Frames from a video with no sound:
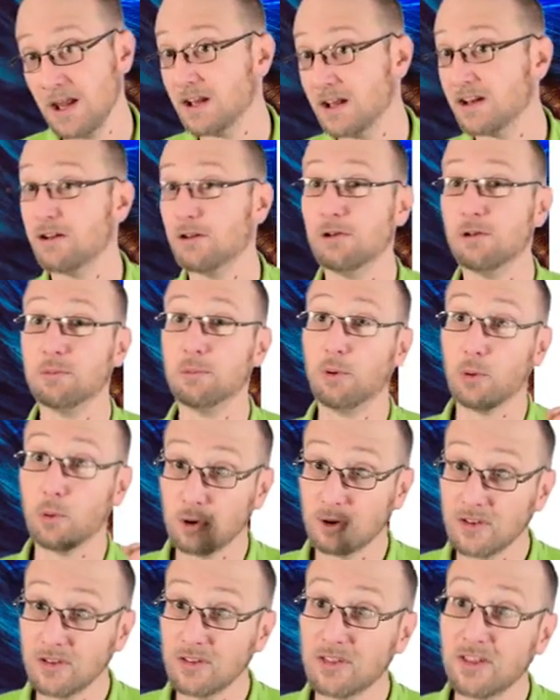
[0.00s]
Now,
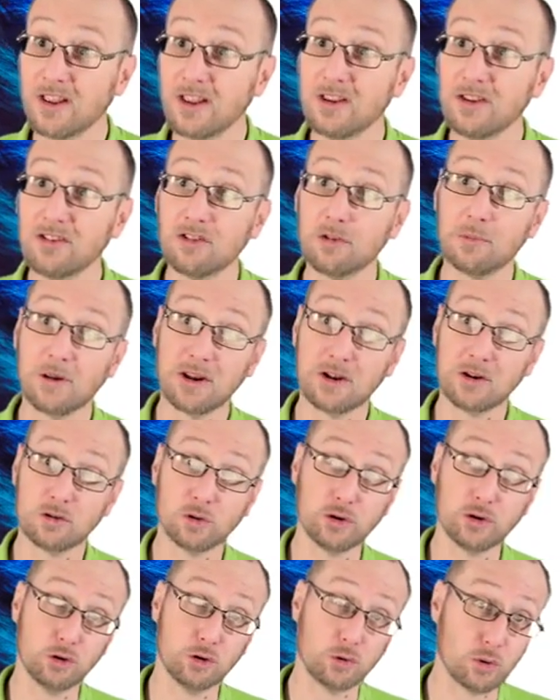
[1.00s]
important things to make
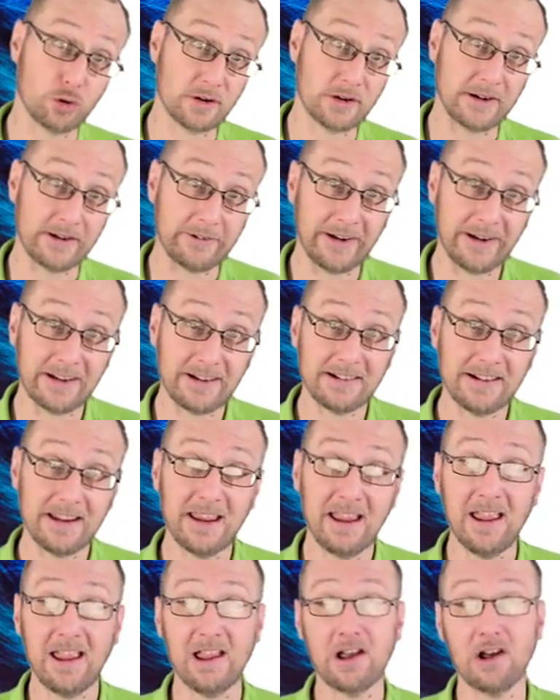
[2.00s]
sure you draw
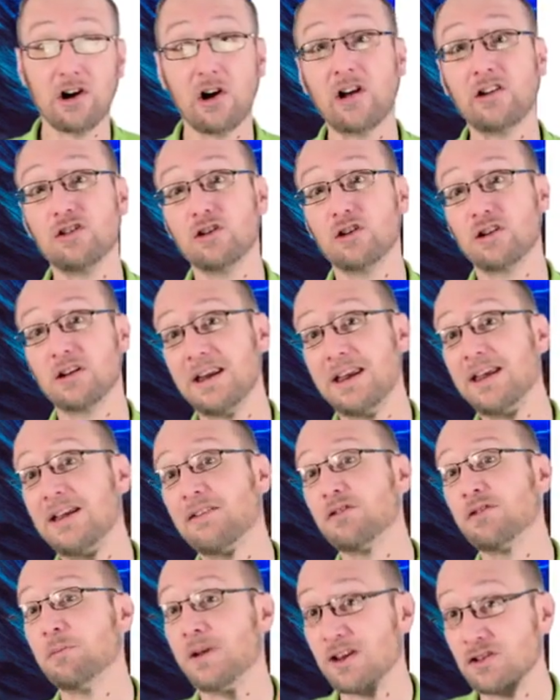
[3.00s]
correctly, and you can
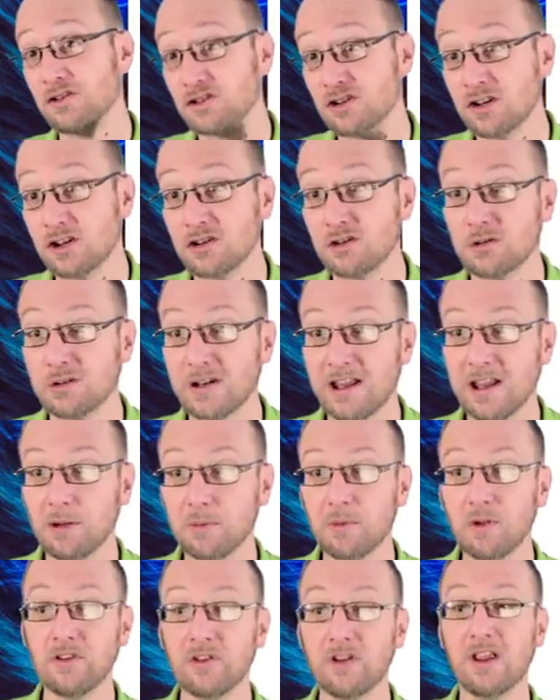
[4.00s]
even mention in your
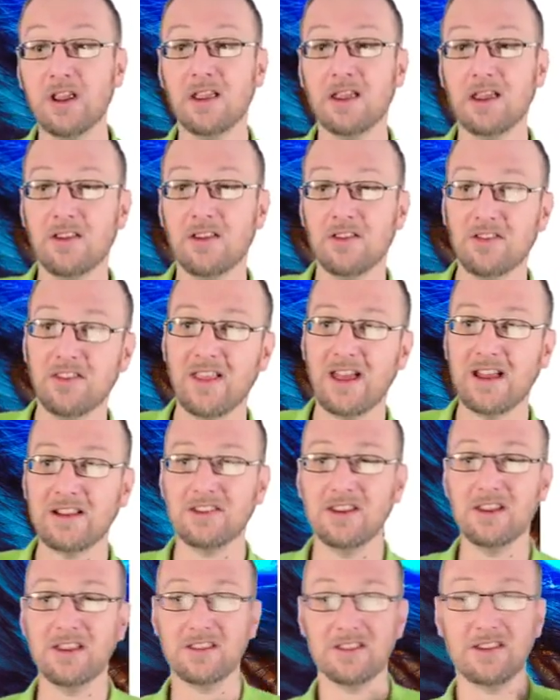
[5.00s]
labels, is
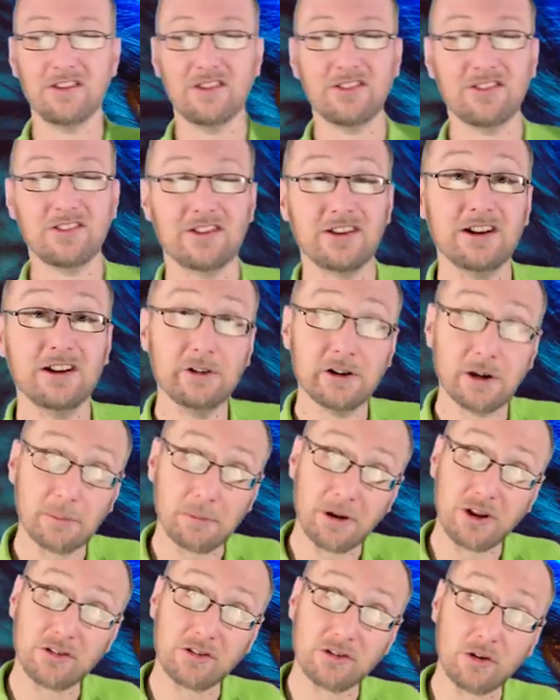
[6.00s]
that the ciliary
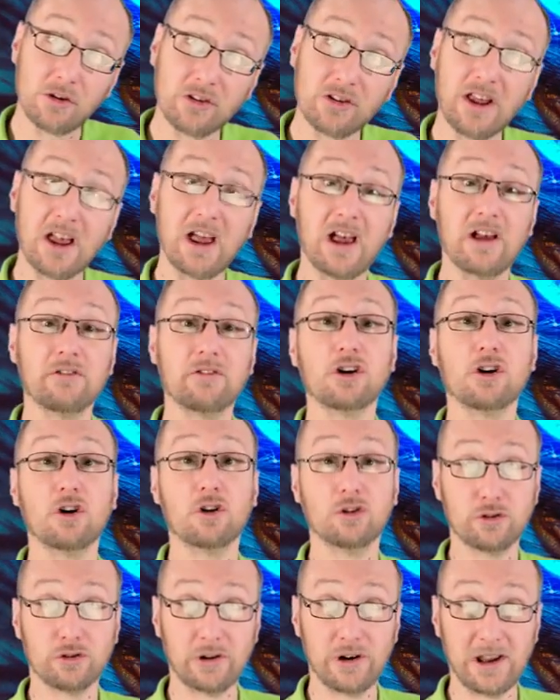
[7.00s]
muscles have
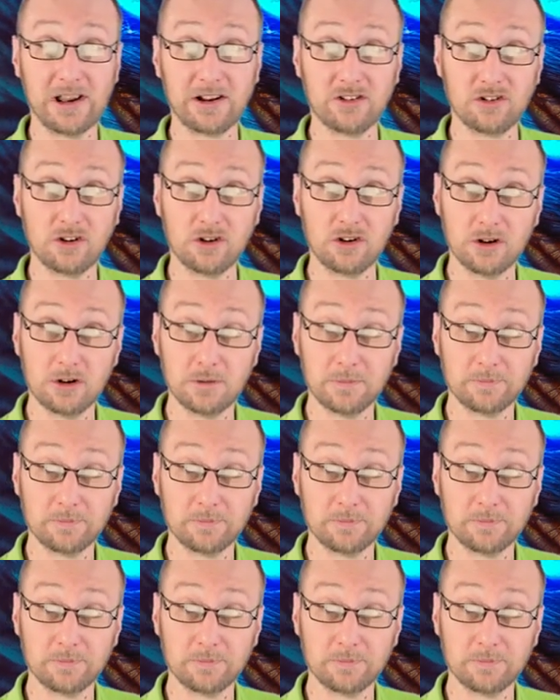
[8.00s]
contracted,